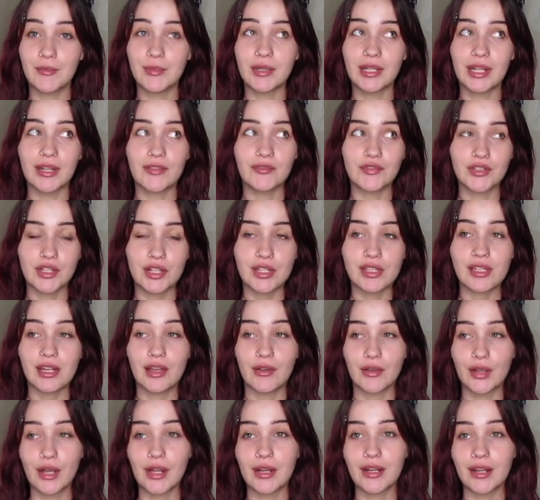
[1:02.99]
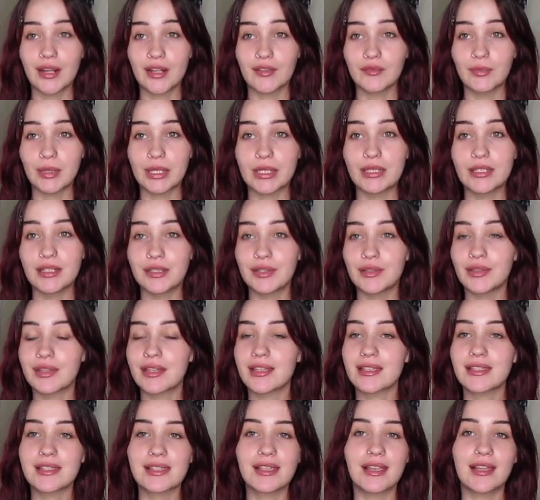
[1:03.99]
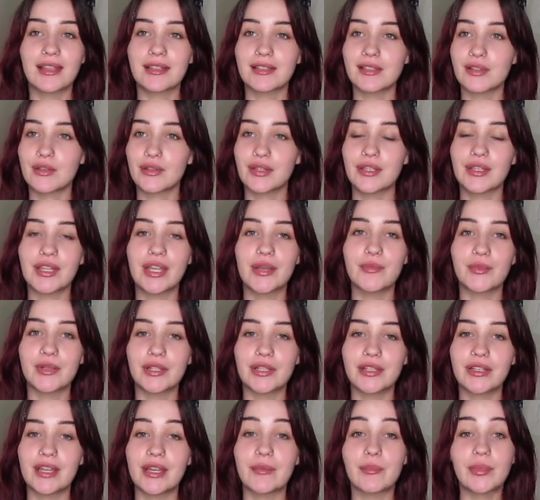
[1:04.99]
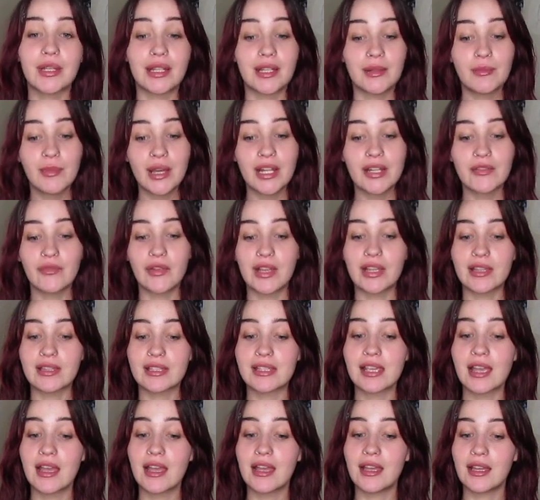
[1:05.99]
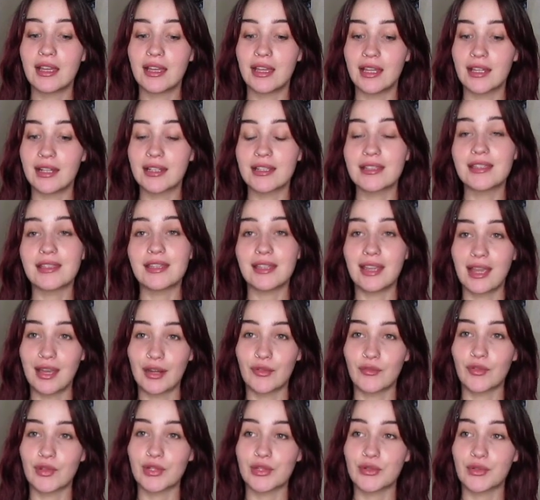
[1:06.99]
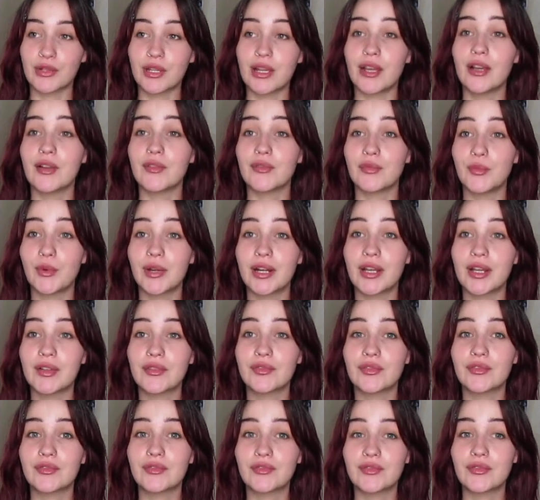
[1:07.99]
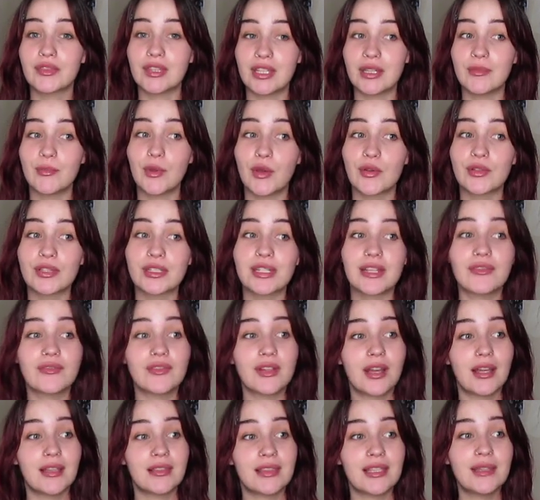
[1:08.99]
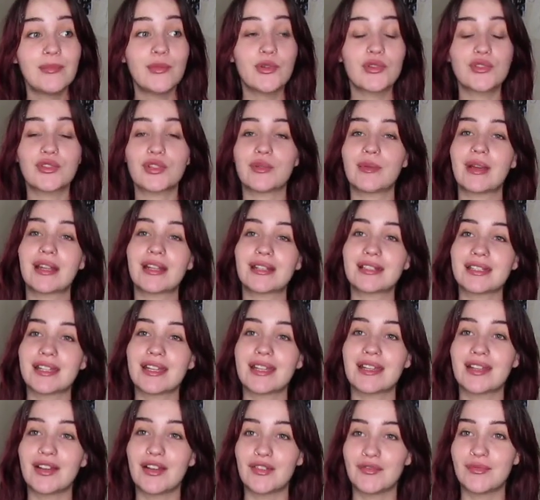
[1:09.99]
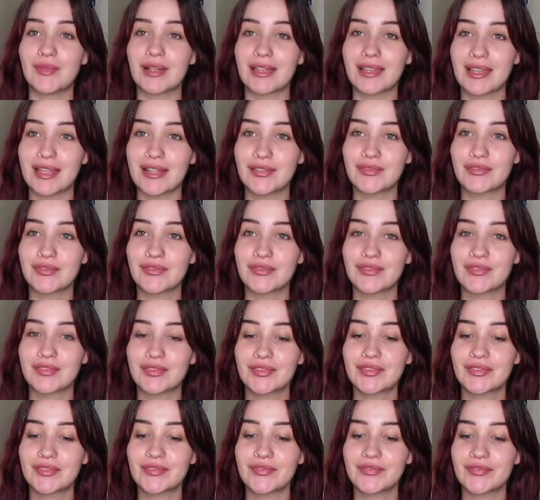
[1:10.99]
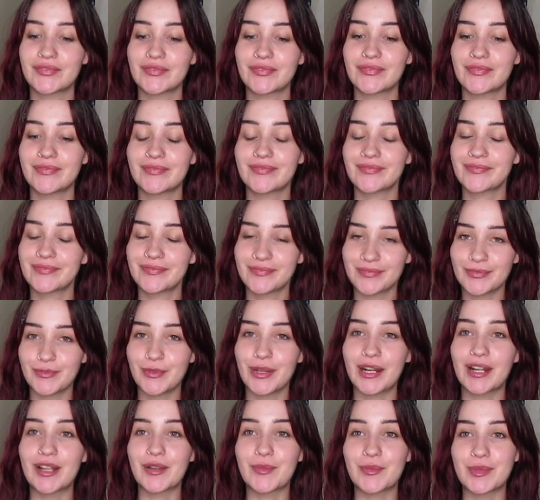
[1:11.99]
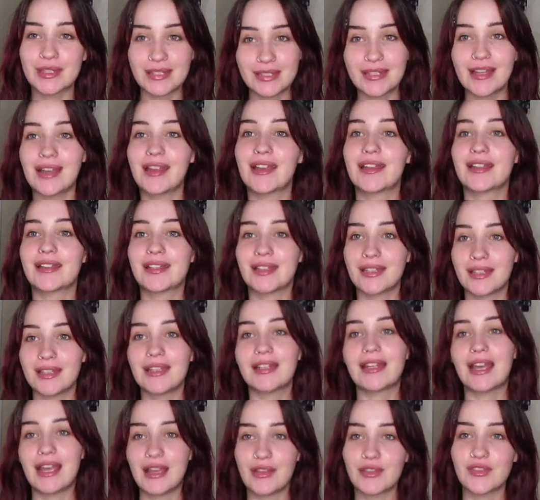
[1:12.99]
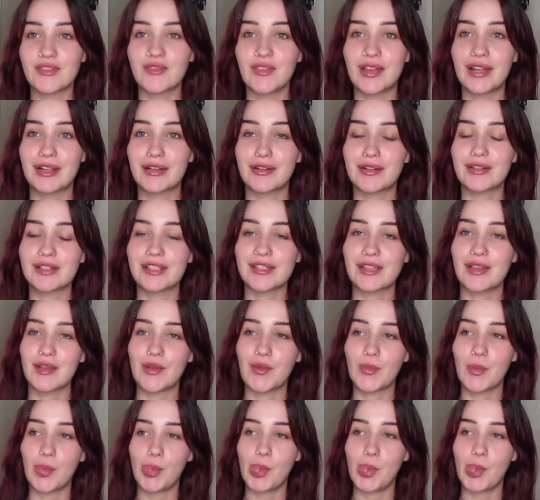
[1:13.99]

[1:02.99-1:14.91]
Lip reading: and I've just now gotten out of bed to do this, and so you get what you get. But in my defense, it is the anniversary of one of the most, if not the most traumatic day of my life. When I almost died in a house fire, so...